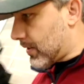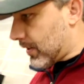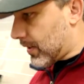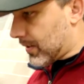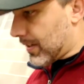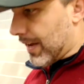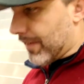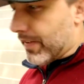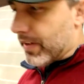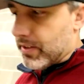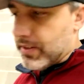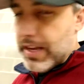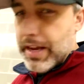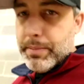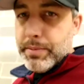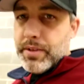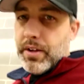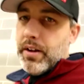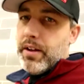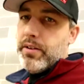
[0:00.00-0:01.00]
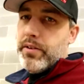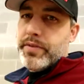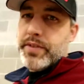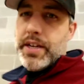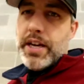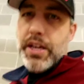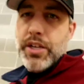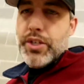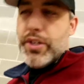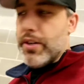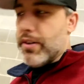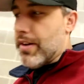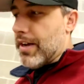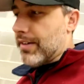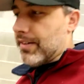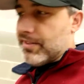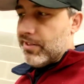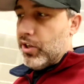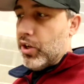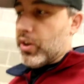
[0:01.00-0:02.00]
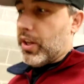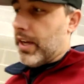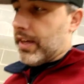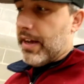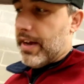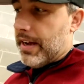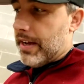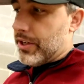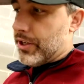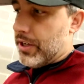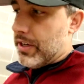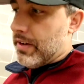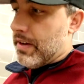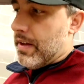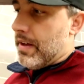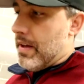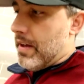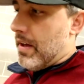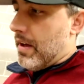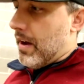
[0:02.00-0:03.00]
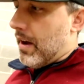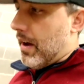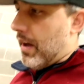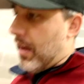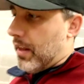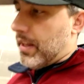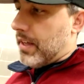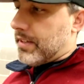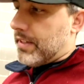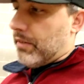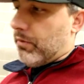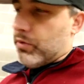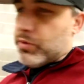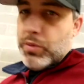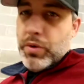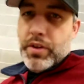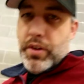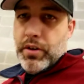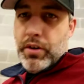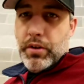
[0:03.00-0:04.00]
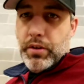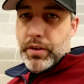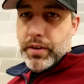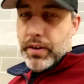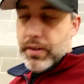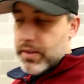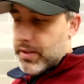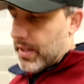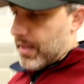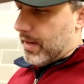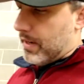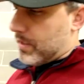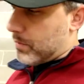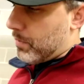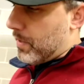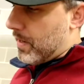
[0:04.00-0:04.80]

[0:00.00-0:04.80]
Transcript: It doesn't have any stamps on it. I don't know if it's IAG or not. It doesn't look like IAG, unless it was one of their earlier things.